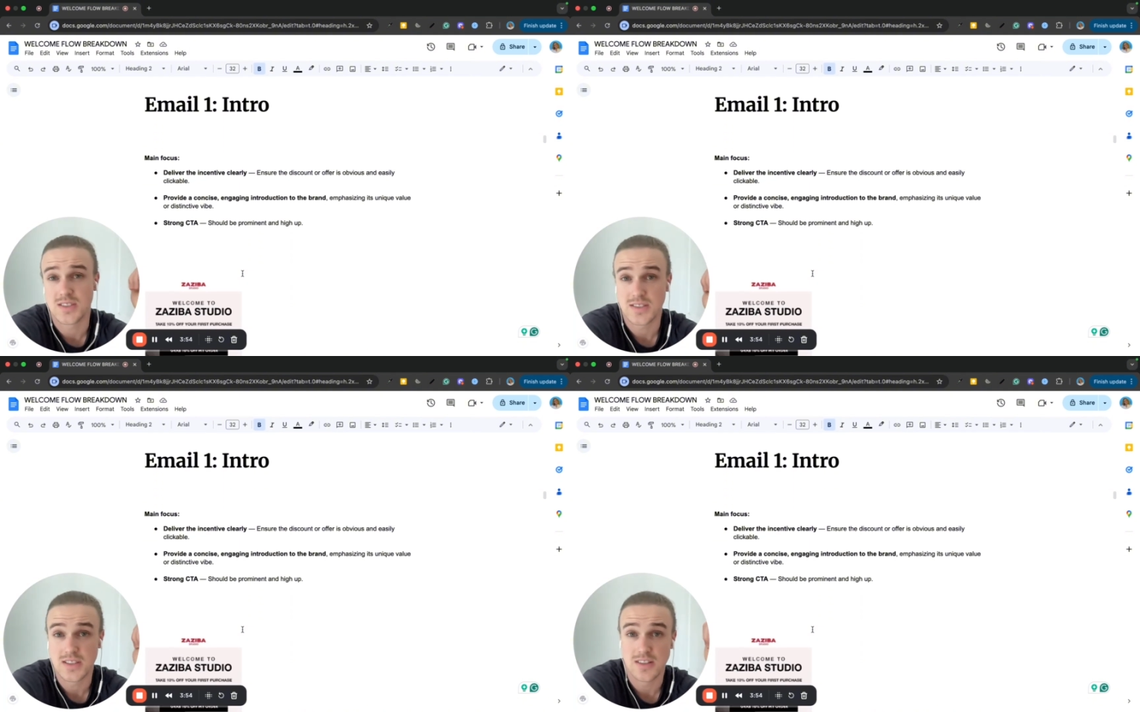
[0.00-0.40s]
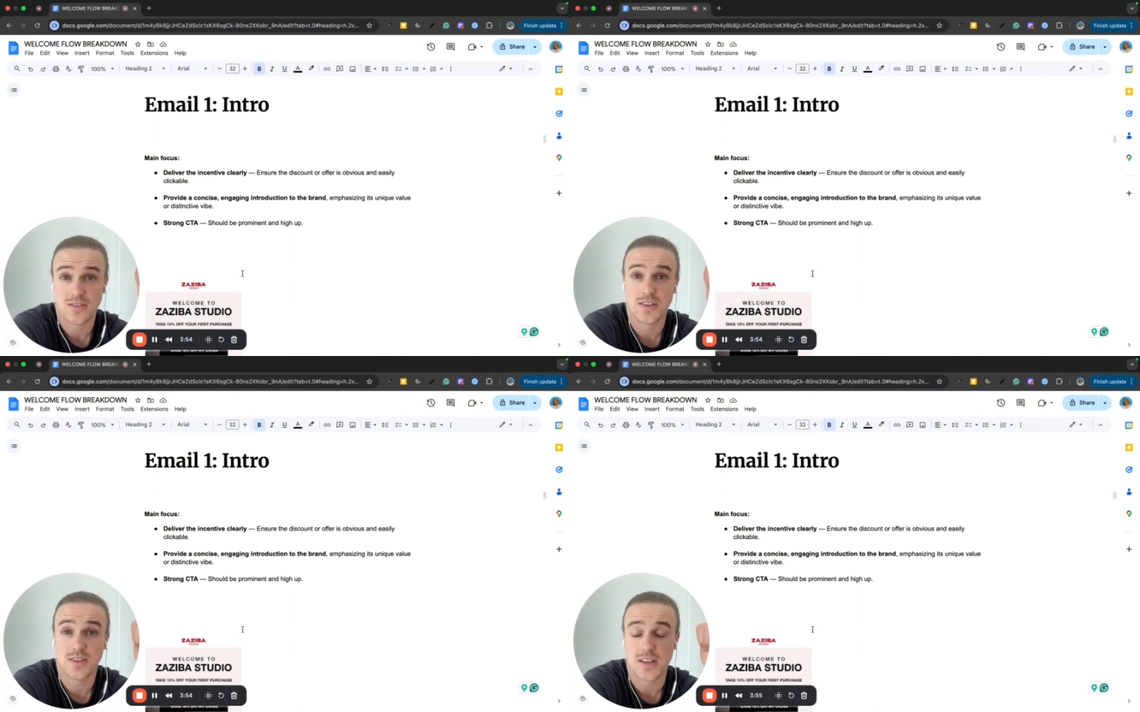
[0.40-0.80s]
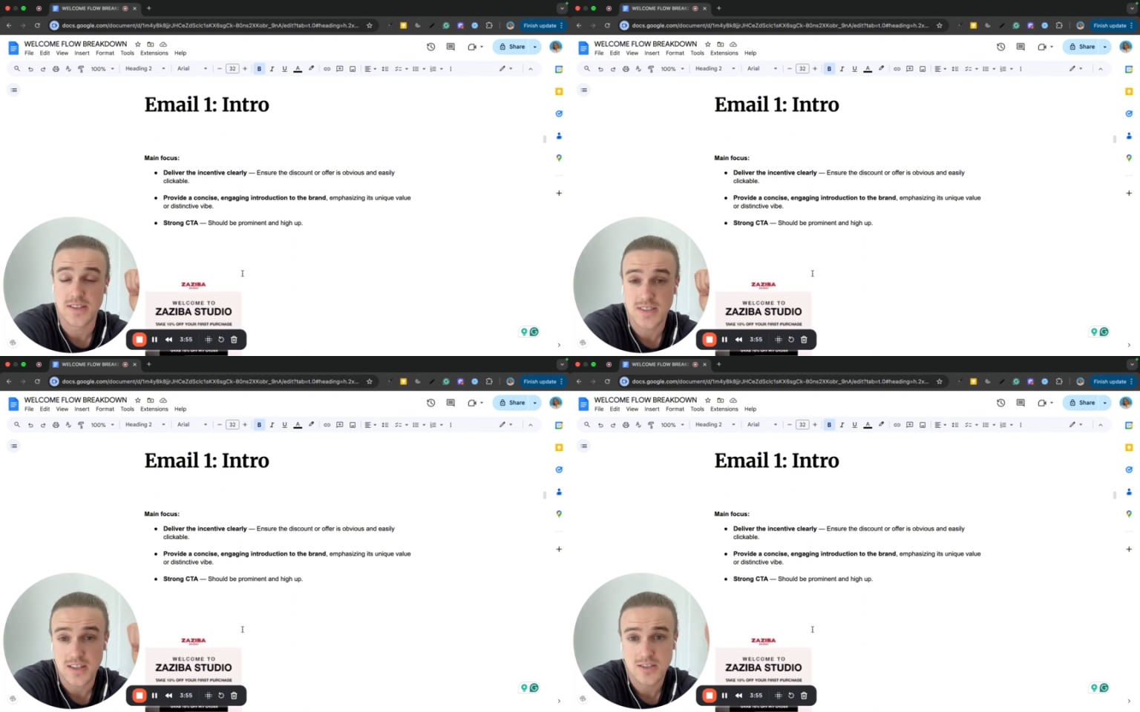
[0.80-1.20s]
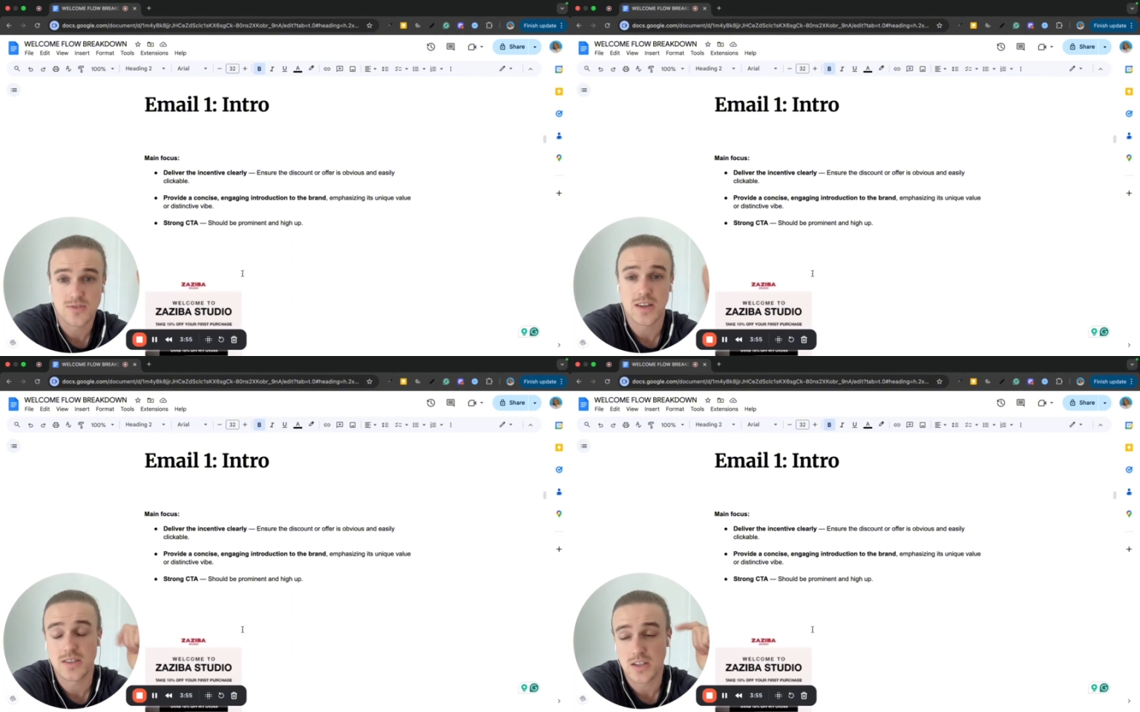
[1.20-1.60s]
to deliver the
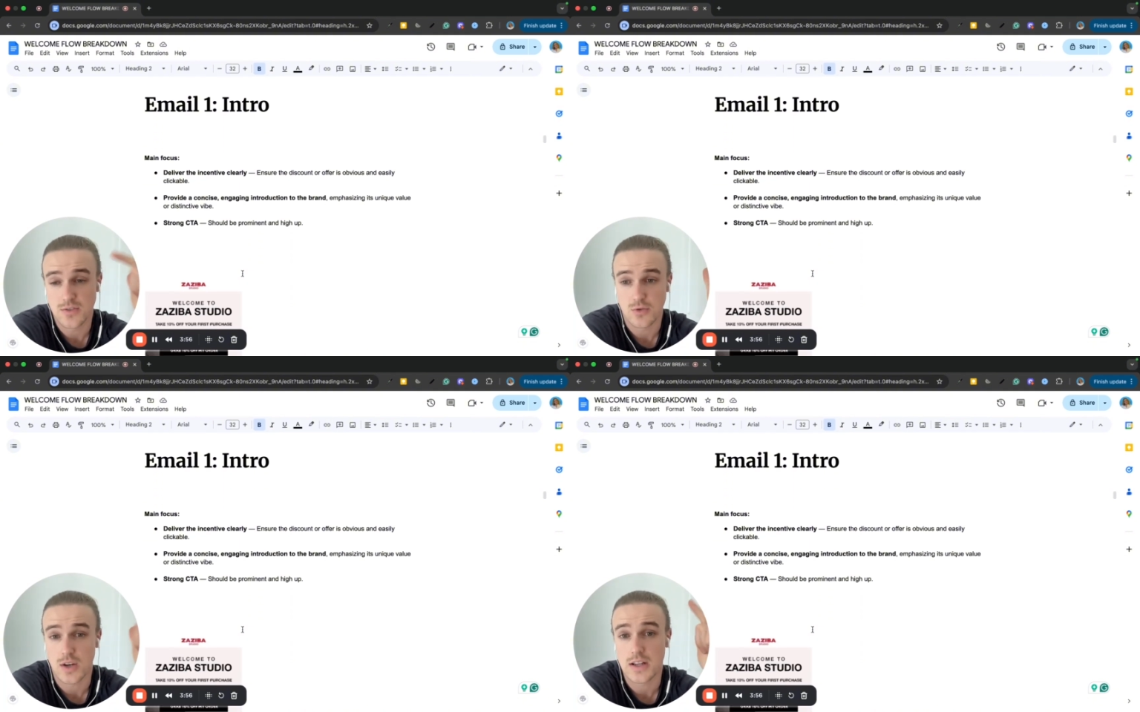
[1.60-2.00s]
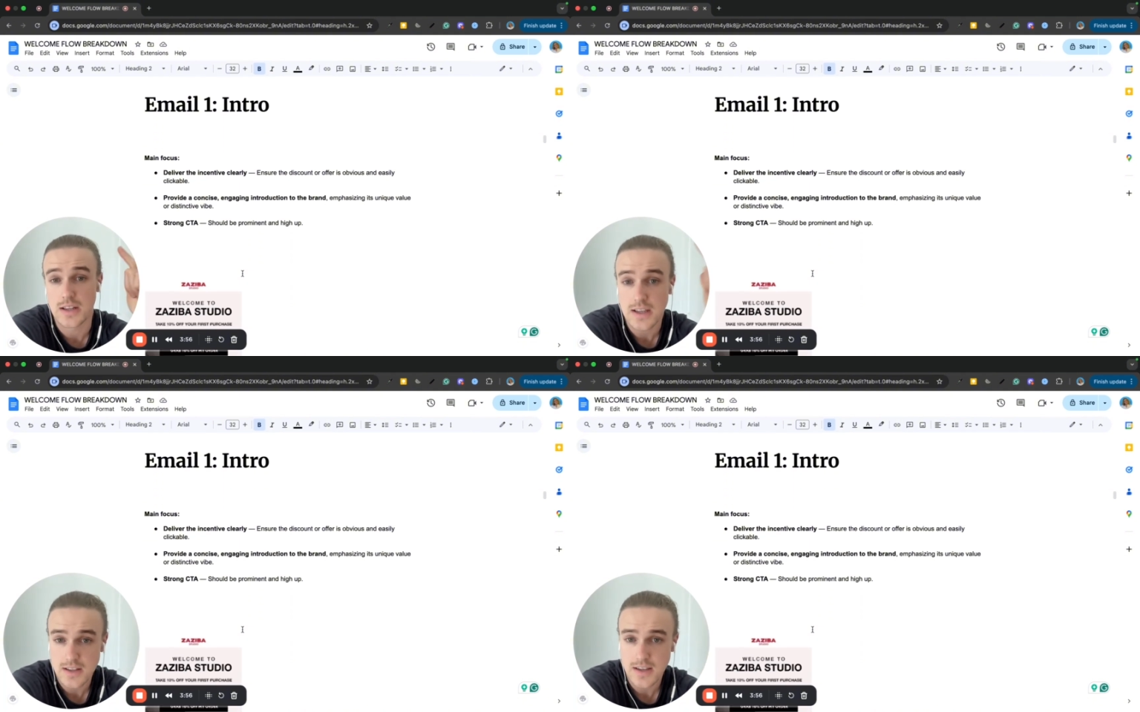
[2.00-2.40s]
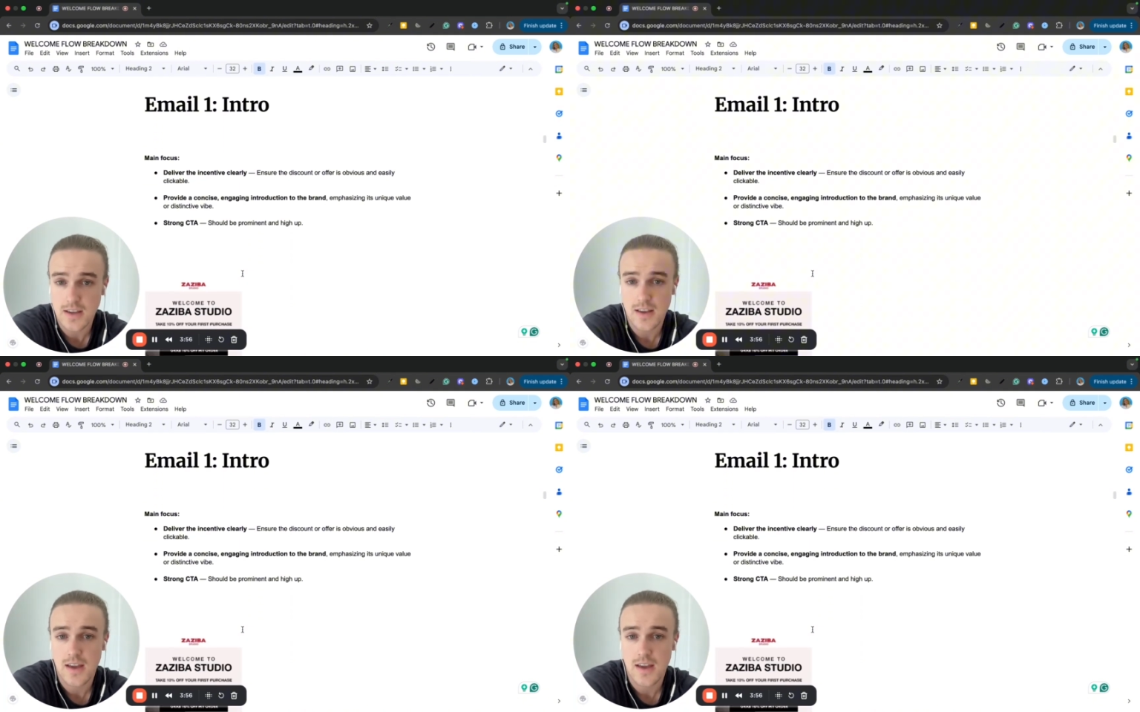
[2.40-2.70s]
incentive and deliver it clearly,